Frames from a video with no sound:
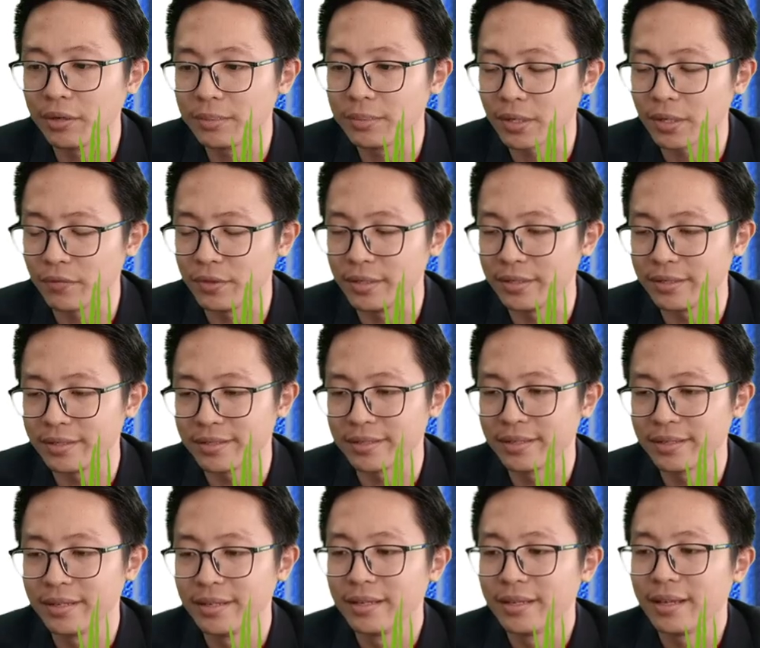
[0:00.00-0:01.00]
of this.
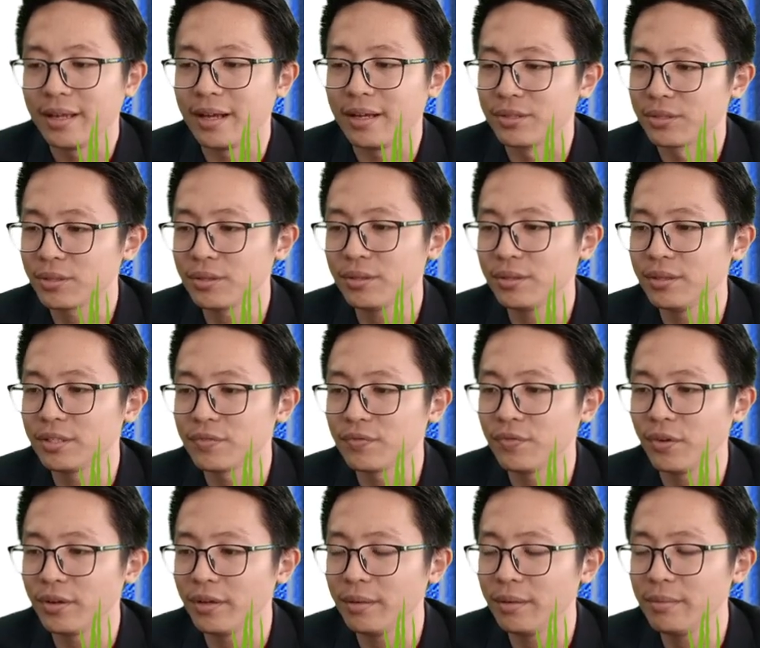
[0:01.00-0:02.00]
So it's
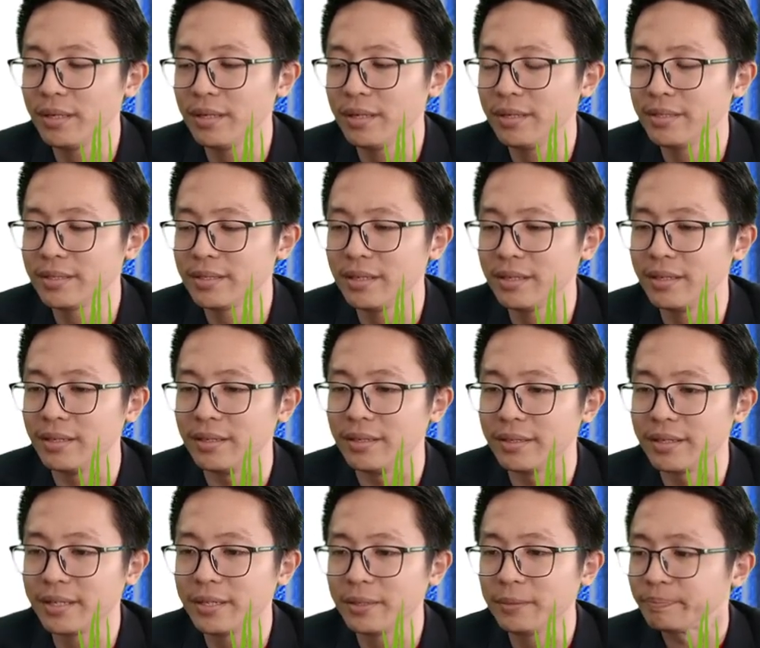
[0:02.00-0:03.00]
for me easy.
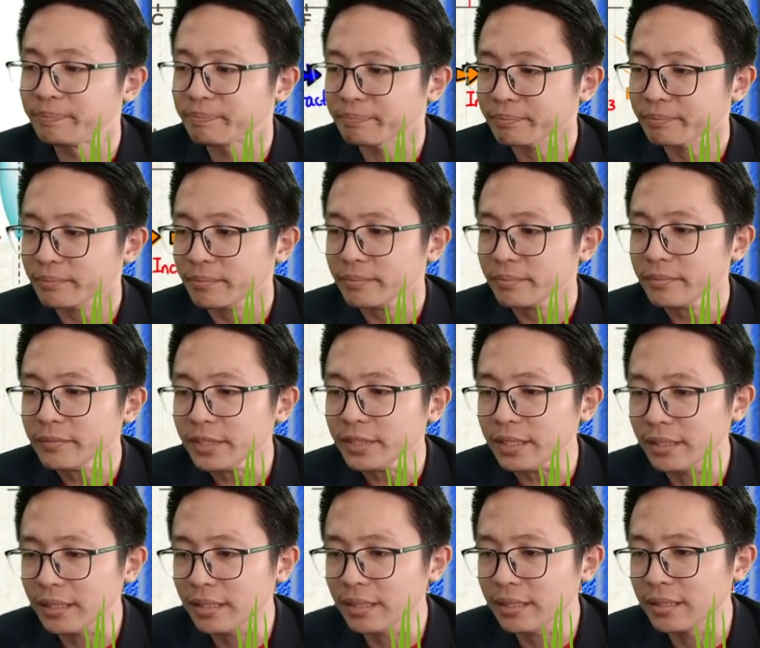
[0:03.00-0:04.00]
Yeah.
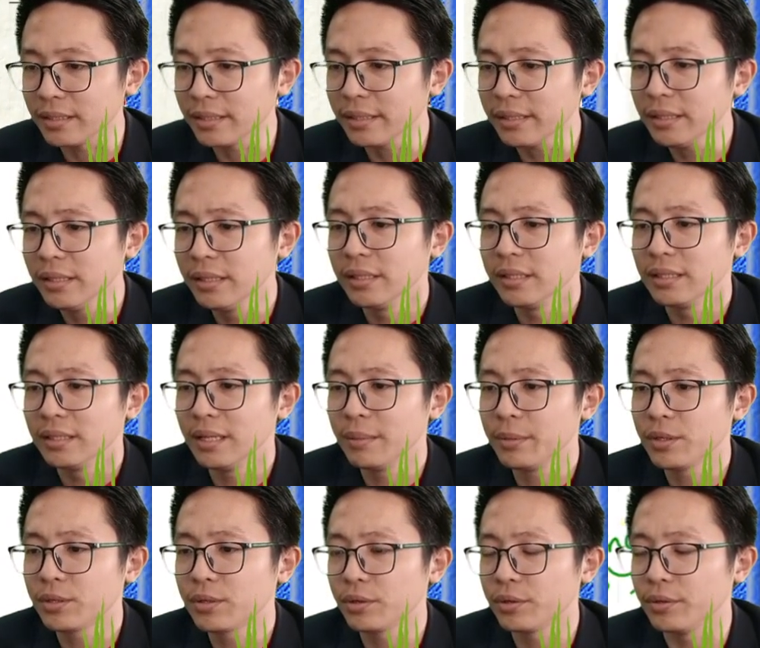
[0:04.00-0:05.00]
Yeah. Let me
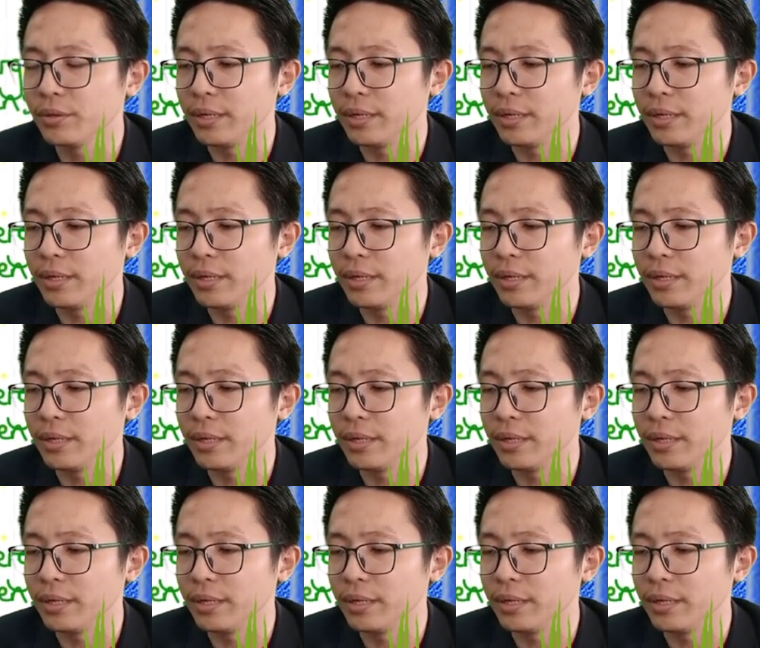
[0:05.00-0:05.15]
show you.